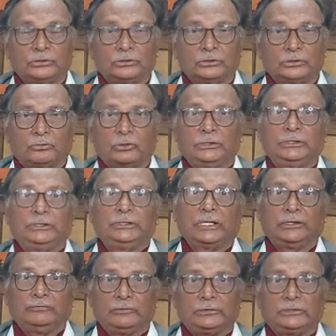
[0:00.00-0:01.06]
Only time
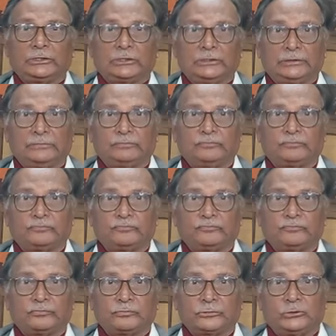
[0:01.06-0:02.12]
will tell.
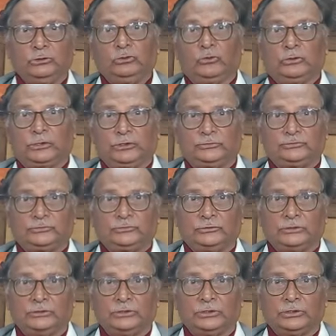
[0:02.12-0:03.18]
Your guess
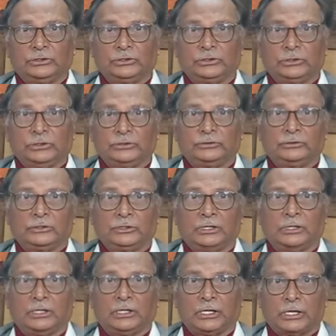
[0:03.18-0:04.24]
is
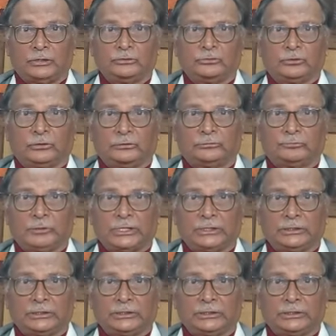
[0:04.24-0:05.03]
as good as mine.